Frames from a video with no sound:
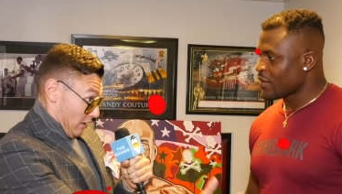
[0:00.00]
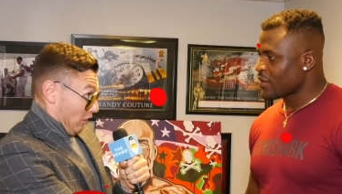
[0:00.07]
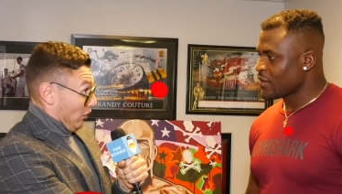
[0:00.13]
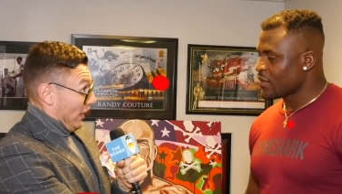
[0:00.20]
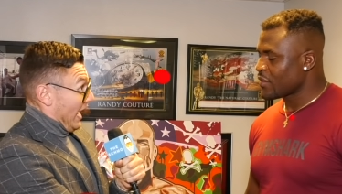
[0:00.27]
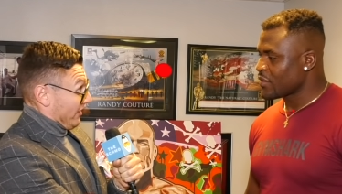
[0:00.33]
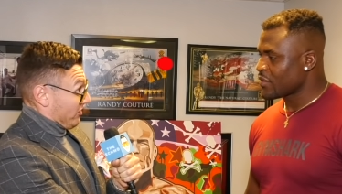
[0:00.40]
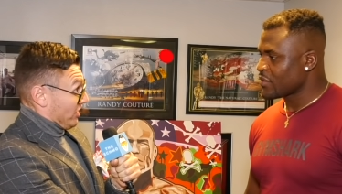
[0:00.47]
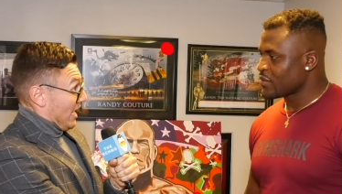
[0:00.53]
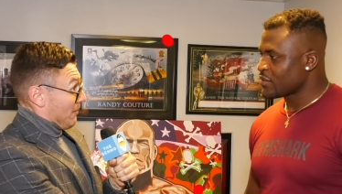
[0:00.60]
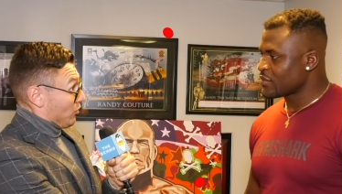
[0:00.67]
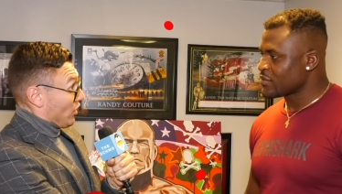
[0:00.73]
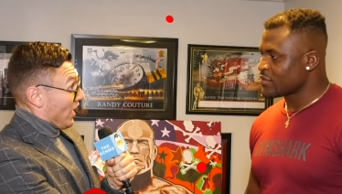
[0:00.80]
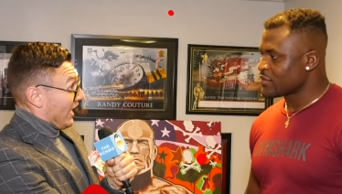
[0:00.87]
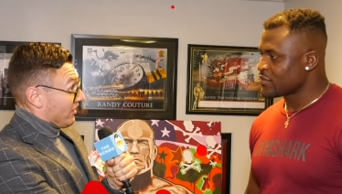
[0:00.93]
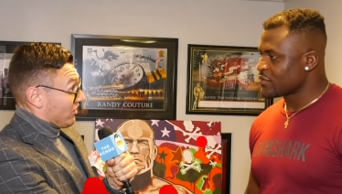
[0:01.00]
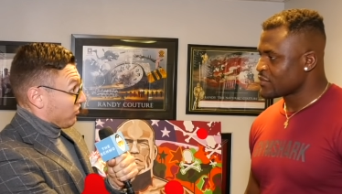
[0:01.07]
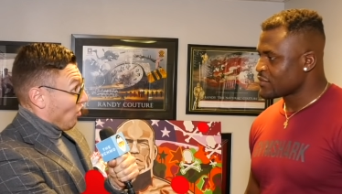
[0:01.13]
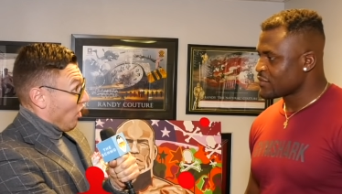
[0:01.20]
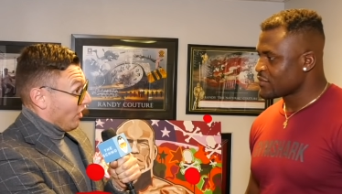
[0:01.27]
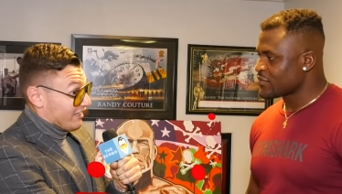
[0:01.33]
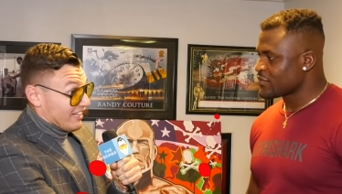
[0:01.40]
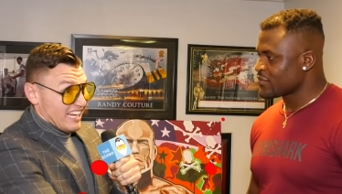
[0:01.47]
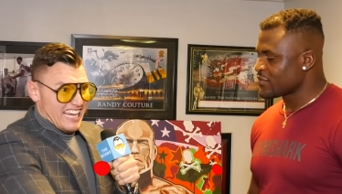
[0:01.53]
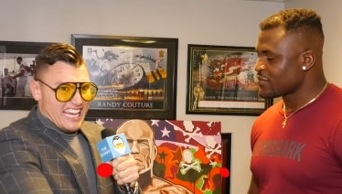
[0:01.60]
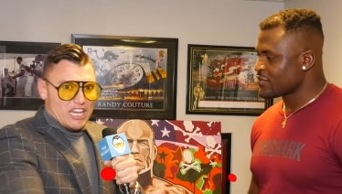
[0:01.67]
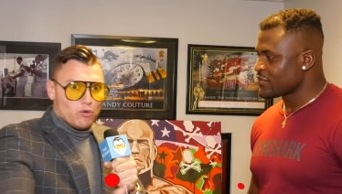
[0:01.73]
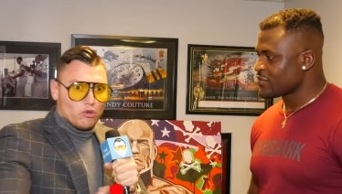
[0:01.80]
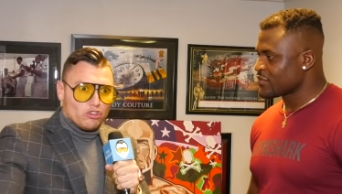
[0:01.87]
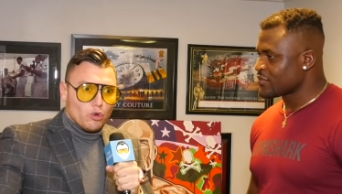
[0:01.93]
Speaker 1: Last time you guys fought,
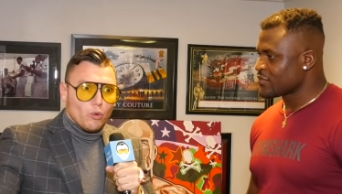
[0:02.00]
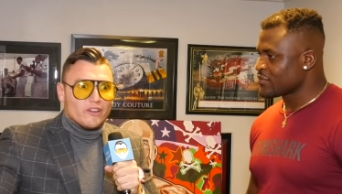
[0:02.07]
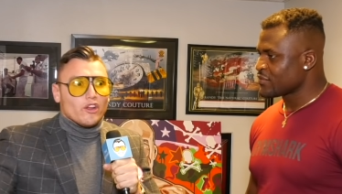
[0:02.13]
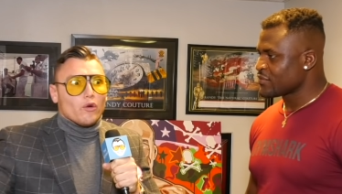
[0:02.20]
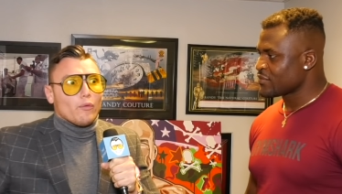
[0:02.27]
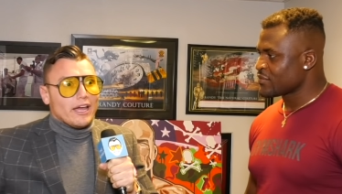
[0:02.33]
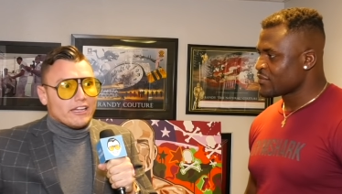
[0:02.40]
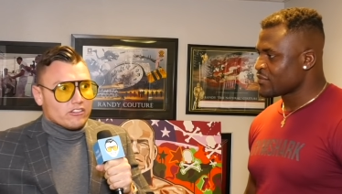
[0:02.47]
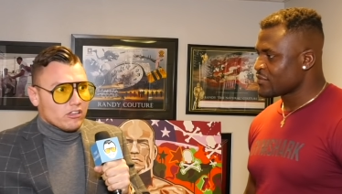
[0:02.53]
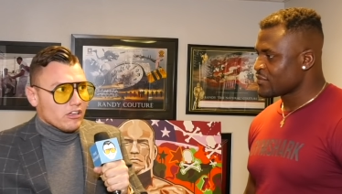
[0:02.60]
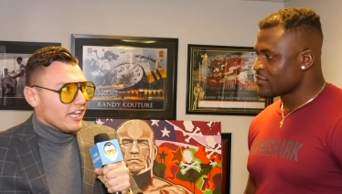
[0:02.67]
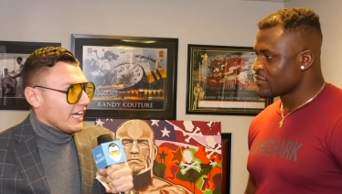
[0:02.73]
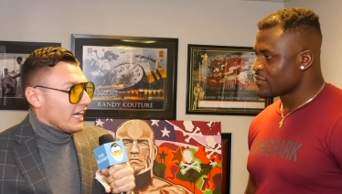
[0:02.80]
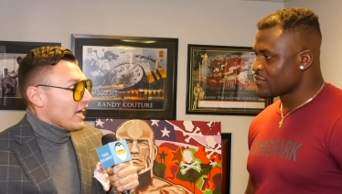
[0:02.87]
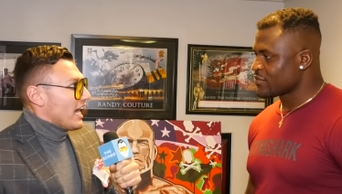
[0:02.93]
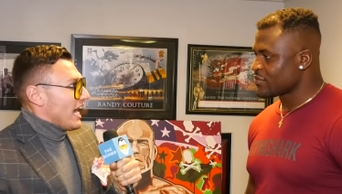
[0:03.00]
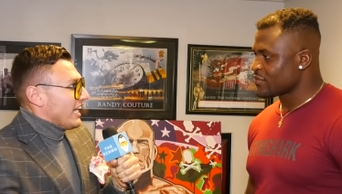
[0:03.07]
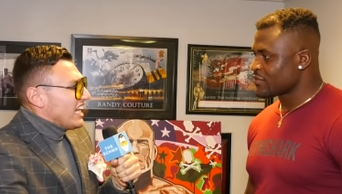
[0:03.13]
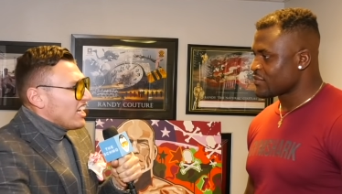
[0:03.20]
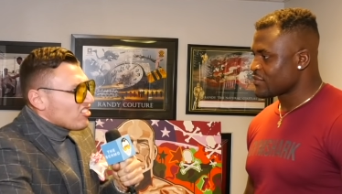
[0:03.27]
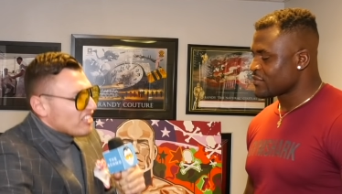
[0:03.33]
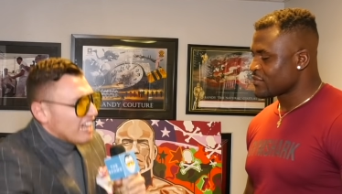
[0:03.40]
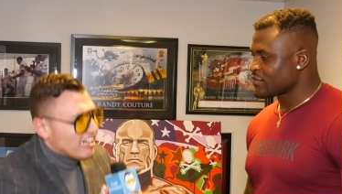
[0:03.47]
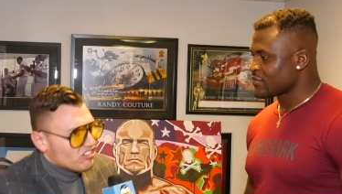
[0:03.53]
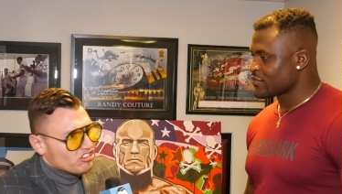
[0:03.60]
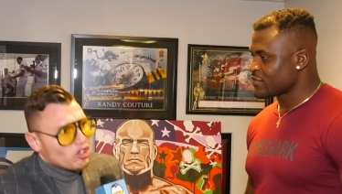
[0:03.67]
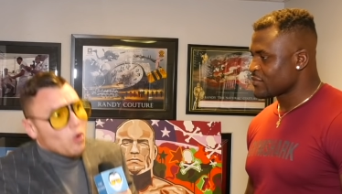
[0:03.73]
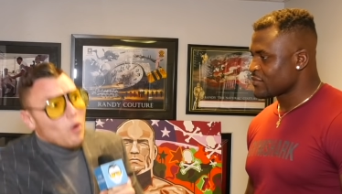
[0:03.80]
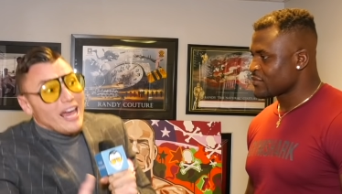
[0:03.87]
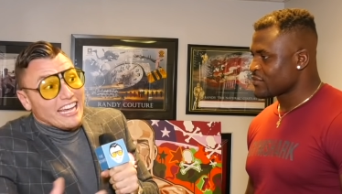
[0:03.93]
he was doing the wrestling, and he's not
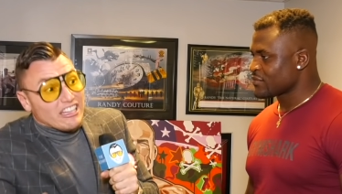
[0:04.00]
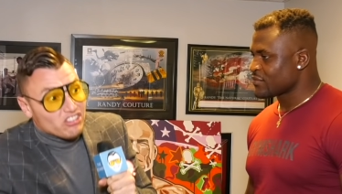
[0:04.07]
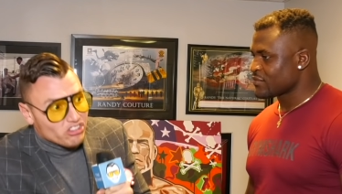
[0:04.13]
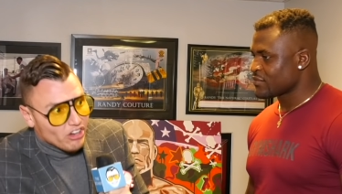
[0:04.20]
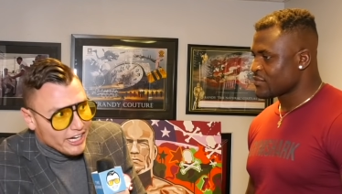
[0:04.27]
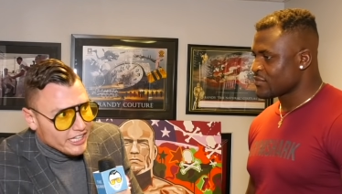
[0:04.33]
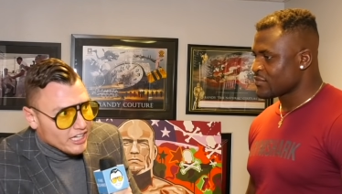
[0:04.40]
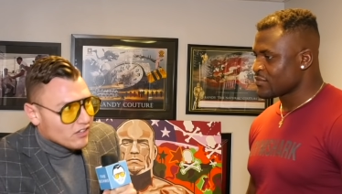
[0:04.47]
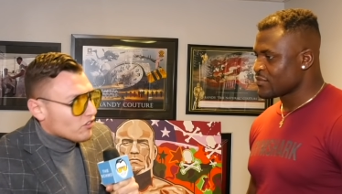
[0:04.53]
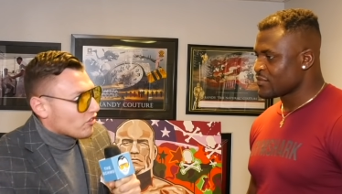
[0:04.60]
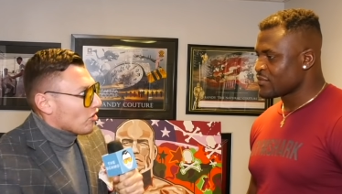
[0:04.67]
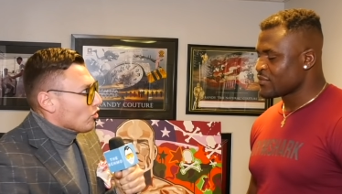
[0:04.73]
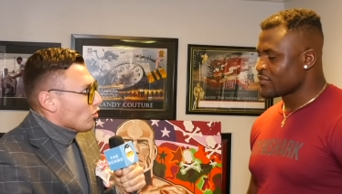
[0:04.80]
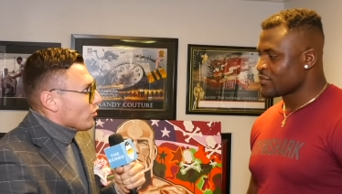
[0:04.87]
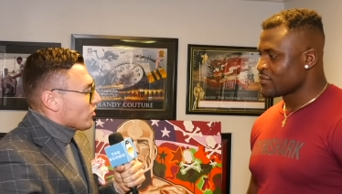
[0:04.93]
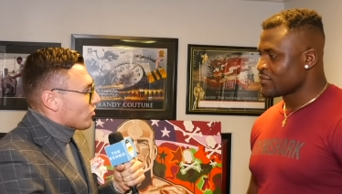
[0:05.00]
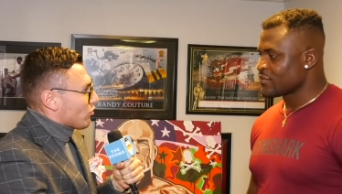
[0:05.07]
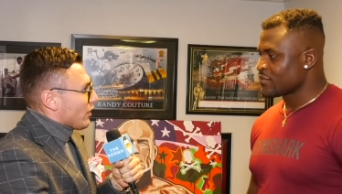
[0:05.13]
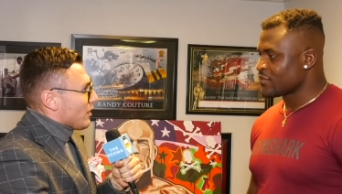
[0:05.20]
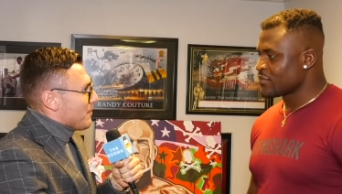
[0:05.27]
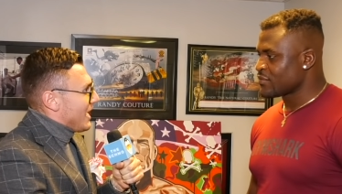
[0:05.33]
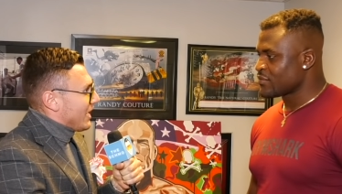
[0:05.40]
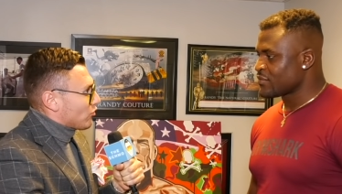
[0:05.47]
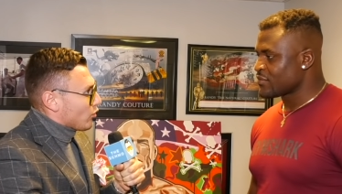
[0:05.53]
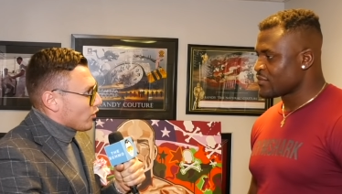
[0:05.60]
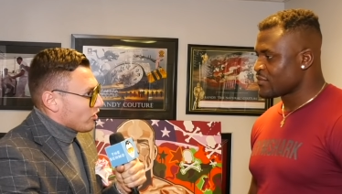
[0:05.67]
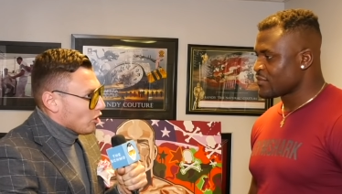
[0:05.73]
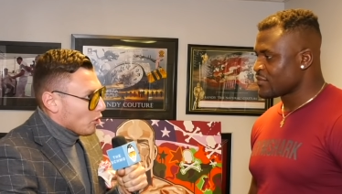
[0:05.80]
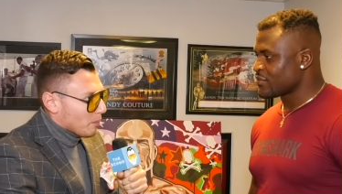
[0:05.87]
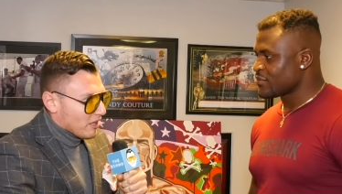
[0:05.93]
so excited to do this rematch
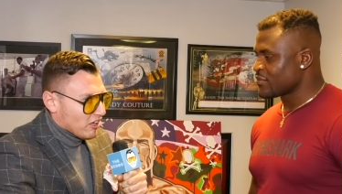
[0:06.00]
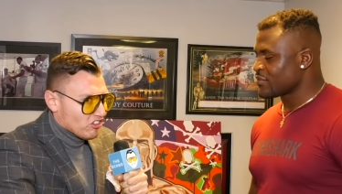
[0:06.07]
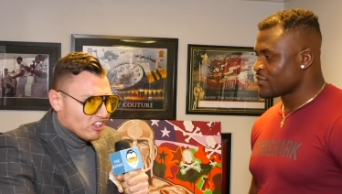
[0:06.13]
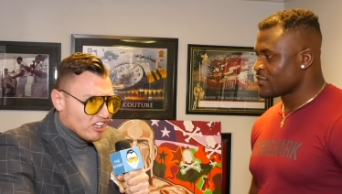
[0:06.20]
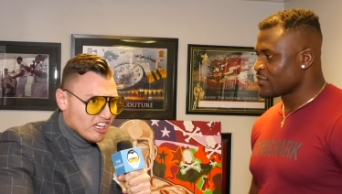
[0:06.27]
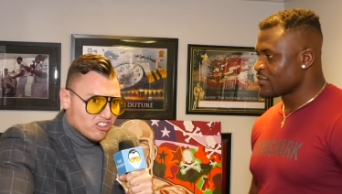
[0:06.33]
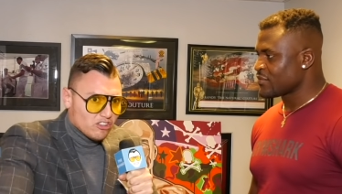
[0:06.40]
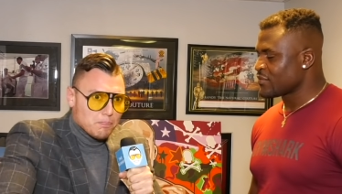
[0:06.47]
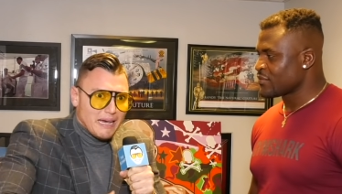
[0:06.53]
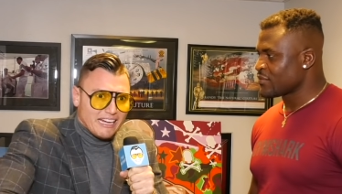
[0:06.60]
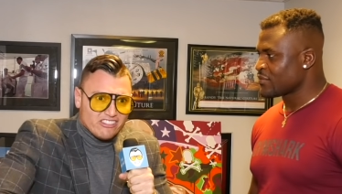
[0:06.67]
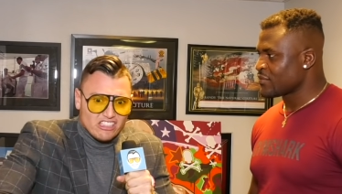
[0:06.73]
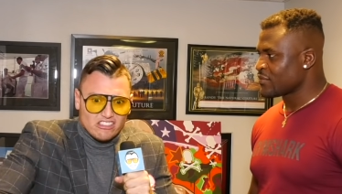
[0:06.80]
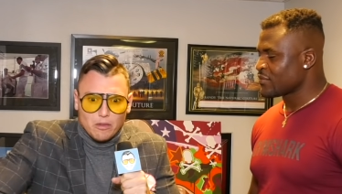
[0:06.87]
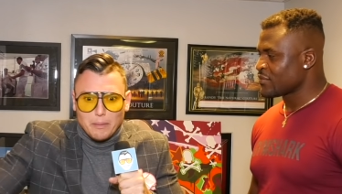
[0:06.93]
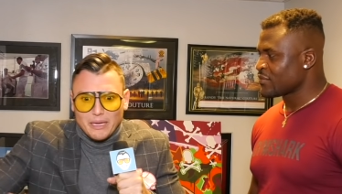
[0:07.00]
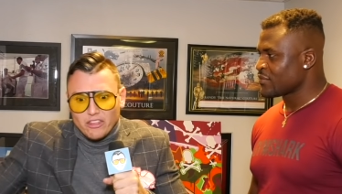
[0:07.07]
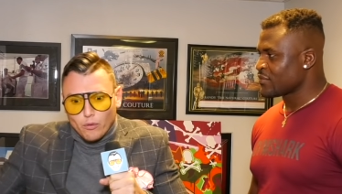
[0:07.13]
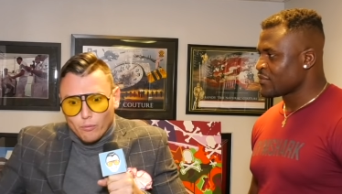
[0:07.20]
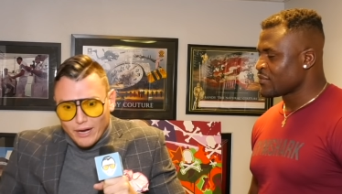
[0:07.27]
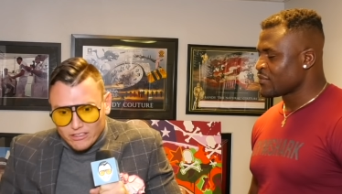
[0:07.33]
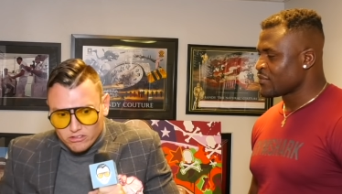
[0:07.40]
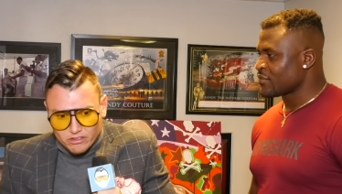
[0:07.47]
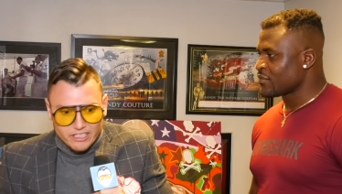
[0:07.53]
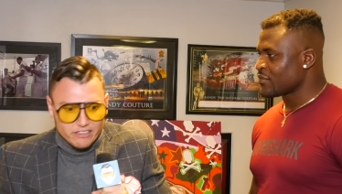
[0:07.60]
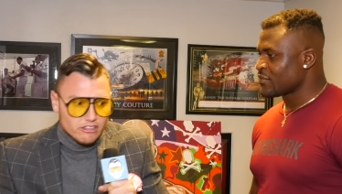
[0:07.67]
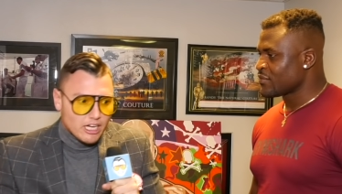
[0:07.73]
with you because he expects it to be the wrestling